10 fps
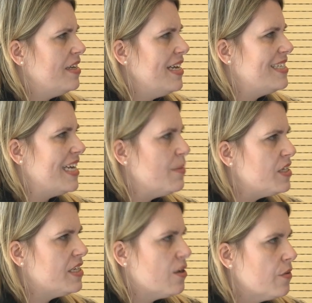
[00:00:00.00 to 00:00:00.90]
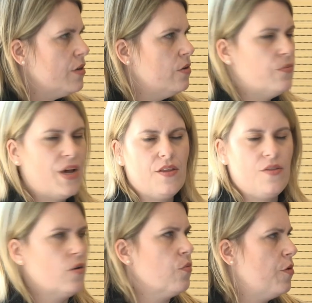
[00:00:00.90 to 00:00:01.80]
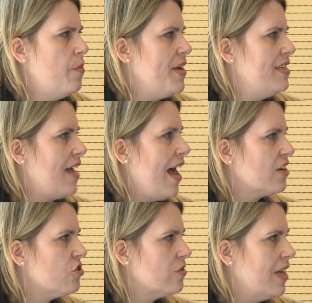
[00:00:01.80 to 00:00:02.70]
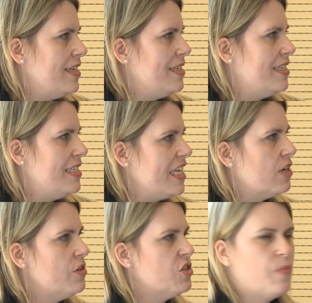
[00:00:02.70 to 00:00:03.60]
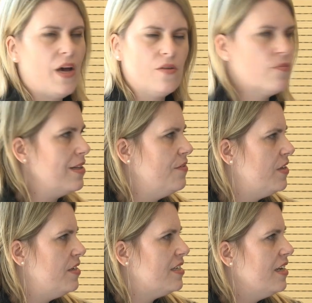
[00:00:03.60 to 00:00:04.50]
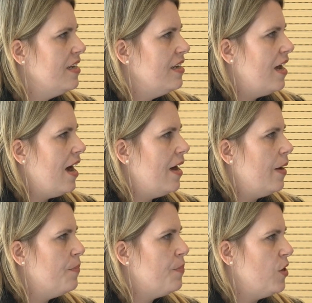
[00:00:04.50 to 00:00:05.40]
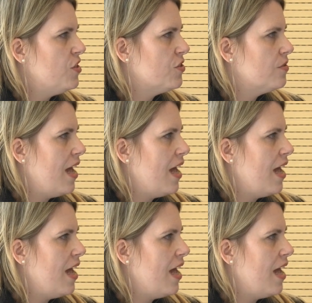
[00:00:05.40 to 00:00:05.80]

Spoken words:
It's immaterial whether the group is actually distinguished by the relevant personal